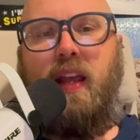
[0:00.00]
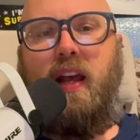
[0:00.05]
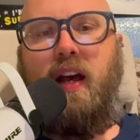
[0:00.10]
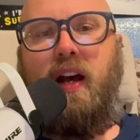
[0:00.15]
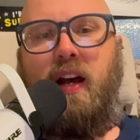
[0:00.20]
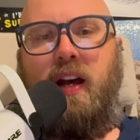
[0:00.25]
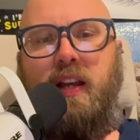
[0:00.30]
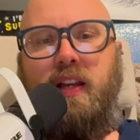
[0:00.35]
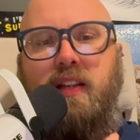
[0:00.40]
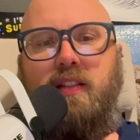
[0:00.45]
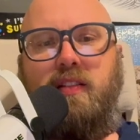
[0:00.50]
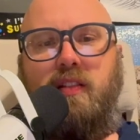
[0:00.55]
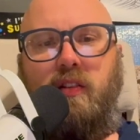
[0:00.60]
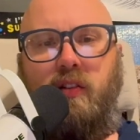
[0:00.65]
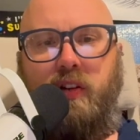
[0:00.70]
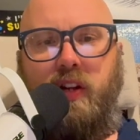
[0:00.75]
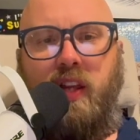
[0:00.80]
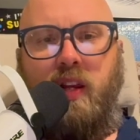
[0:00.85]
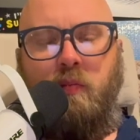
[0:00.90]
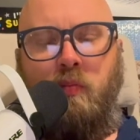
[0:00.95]
Uh, is
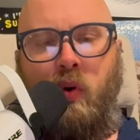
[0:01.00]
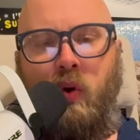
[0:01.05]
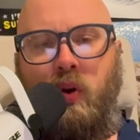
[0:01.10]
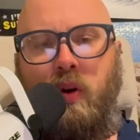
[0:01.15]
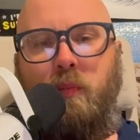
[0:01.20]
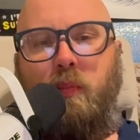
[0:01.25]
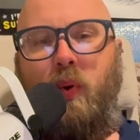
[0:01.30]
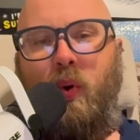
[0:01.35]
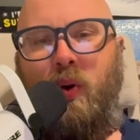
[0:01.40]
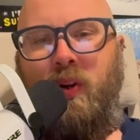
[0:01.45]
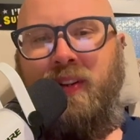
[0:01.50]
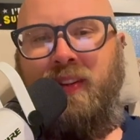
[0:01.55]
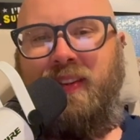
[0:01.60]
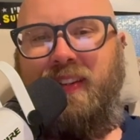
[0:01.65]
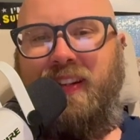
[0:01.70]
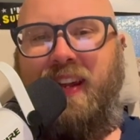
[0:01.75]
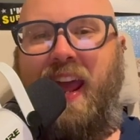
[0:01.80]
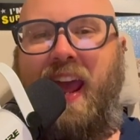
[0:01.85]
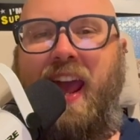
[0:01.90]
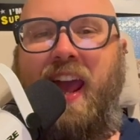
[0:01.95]
learning more important
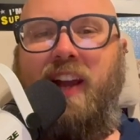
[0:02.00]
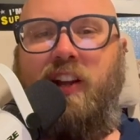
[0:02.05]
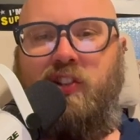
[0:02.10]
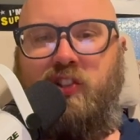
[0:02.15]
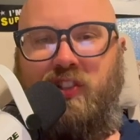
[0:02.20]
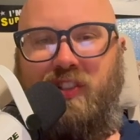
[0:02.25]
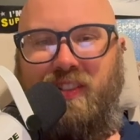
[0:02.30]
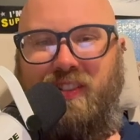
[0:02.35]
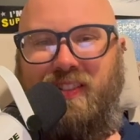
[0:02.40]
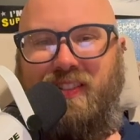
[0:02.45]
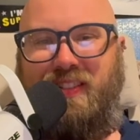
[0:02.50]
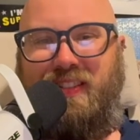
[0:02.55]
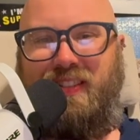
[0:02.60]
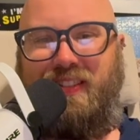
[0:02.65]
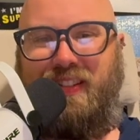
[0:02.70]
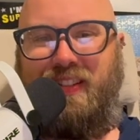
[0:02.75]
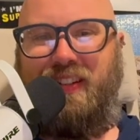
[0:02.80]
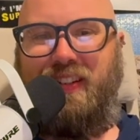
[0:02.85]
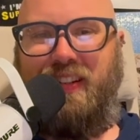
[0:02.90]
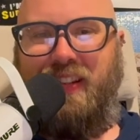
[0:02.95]
than
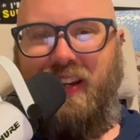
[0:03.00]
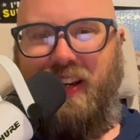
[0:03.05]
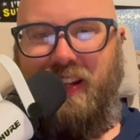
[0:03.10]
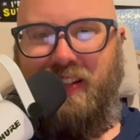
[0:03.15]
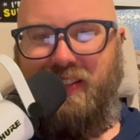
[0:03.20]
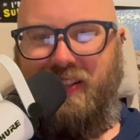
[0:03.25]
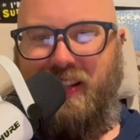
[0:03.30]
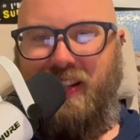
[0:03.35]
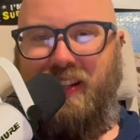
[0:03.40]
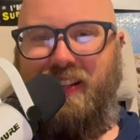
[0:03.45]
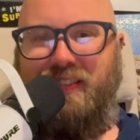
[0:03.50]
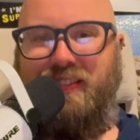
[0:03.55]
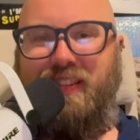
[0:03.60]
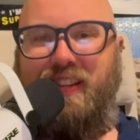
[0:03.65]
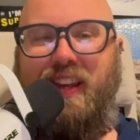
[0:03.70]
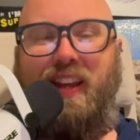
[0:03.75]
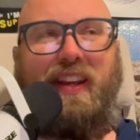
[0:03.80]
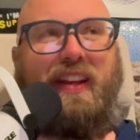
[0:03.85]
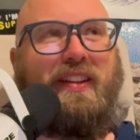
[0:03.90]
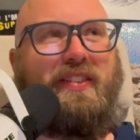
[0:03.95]
actions in God's eyes?
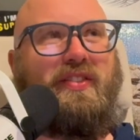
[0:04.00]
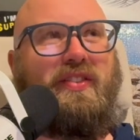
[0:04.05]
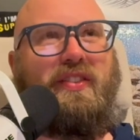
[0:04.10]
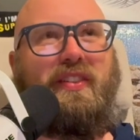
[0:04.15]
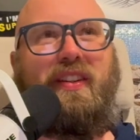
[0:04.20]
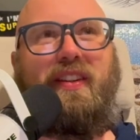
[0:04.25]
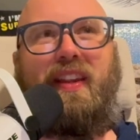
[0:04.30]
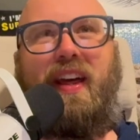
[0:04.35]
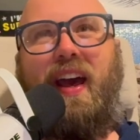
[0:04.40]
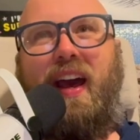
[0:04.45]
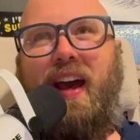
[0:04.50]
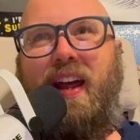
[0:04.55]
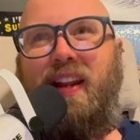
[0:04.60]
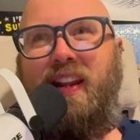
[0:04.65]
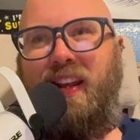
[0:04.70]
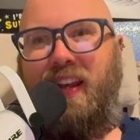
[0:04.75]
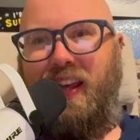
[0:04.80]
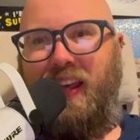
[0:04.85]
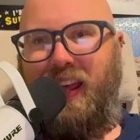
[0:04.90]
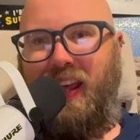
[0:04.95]
The answer to
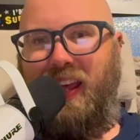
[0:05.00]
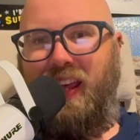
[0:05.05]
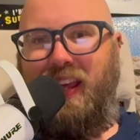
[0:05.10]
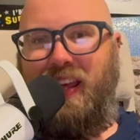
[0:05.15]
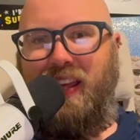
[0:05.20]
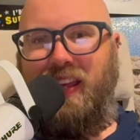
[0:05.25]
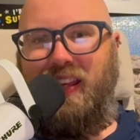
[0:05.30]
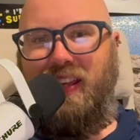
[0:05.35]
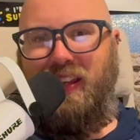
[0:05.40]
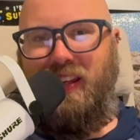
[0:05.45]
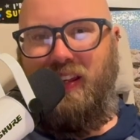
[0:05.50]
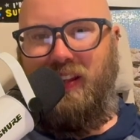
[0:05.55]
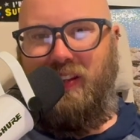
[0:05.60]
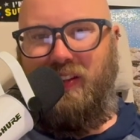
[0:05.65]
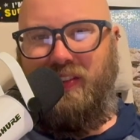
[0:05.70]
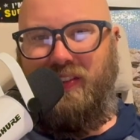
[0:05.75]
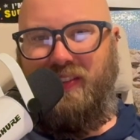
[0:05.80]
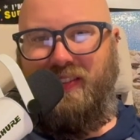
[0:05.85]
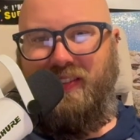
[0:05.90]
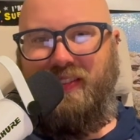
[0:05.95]
that
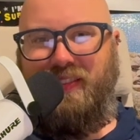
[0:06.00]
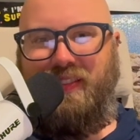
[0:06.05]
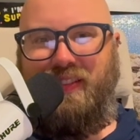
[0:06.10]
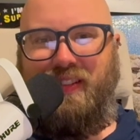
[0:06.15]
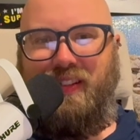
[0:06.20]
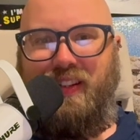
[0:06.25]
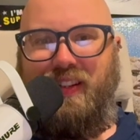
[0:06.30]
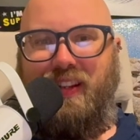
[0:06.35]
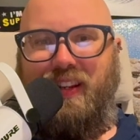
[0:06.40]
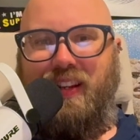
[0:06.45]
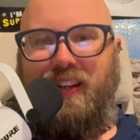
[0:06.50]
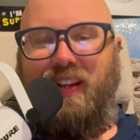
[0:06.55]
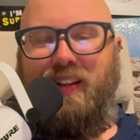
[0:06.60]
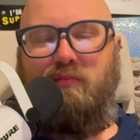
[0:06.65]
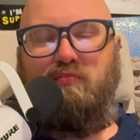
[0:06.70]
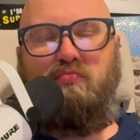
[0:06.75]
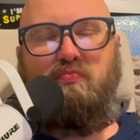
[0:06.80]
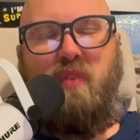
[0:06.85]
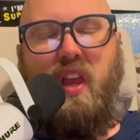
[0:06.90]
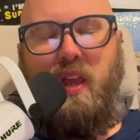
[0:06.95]
is
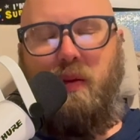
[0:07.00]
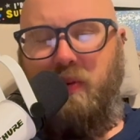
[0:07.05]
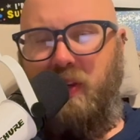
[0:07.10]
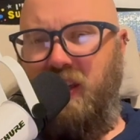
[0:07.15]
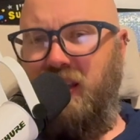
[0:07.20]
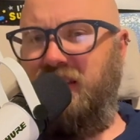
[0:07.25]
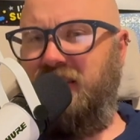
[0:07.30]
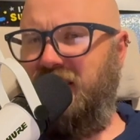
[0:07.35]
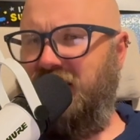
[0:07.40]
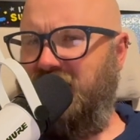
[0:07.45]
Maybe.